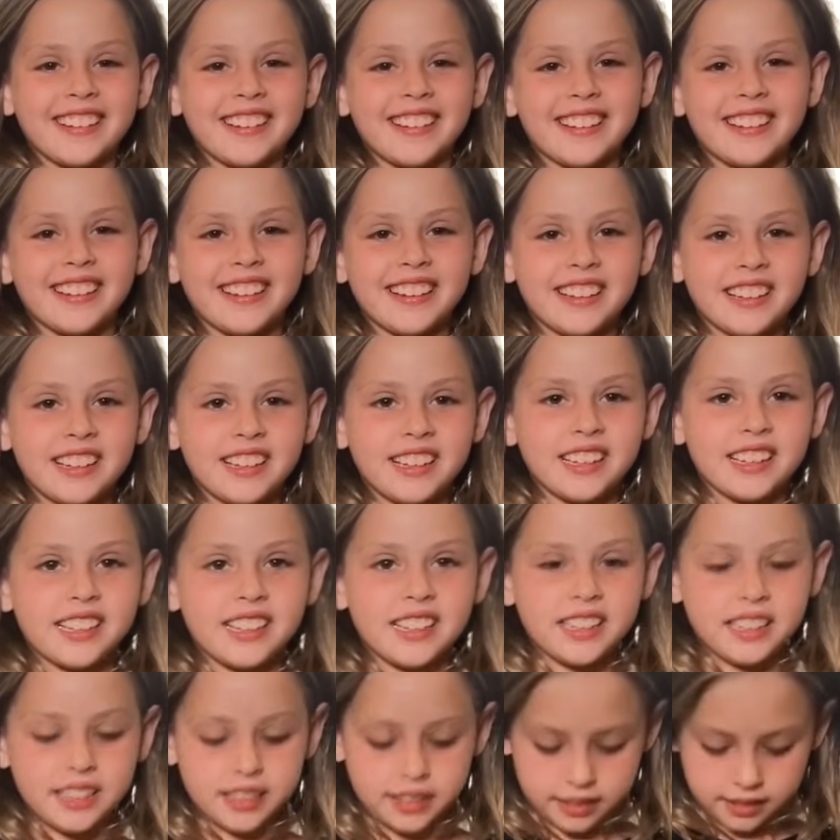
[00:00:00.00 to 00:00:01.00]
Yes, and
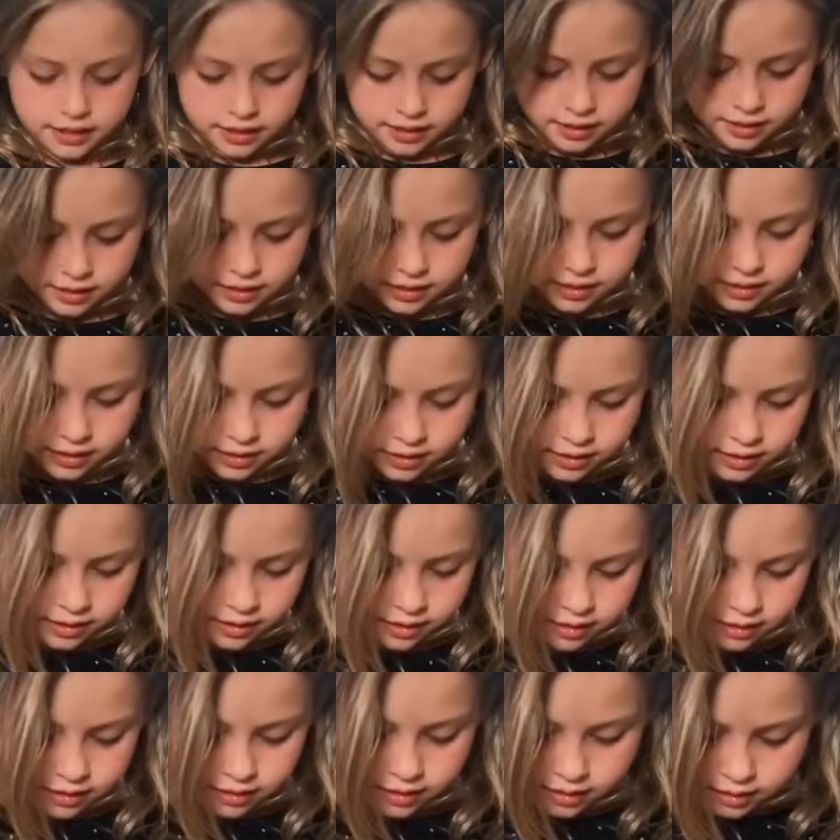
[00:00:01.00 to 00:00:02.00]
I thought they were talking about
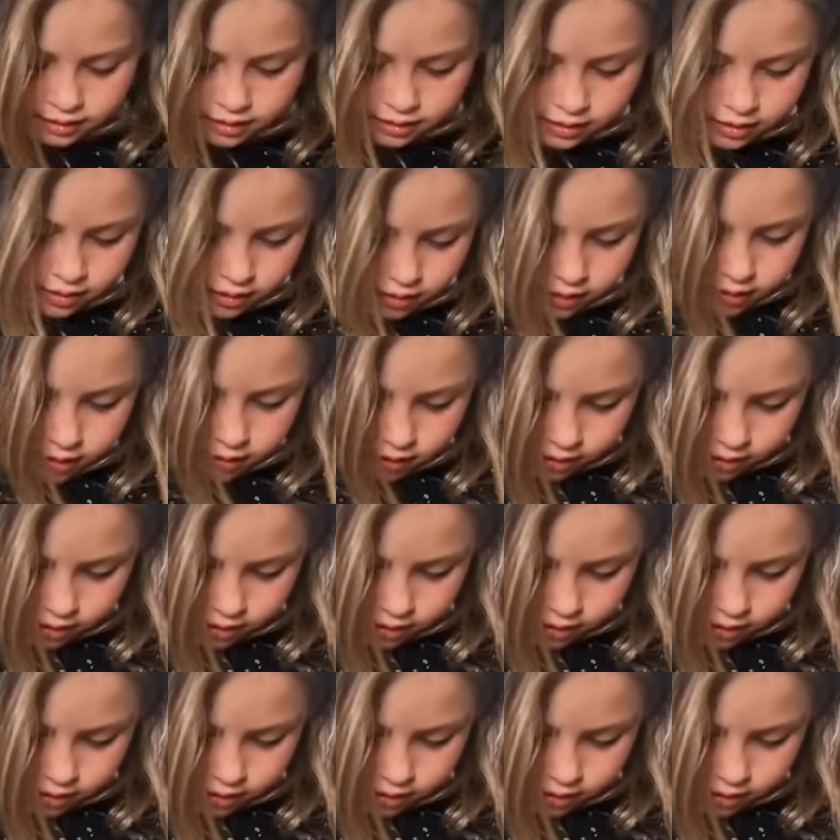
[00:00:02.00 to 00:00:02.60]
105 for two,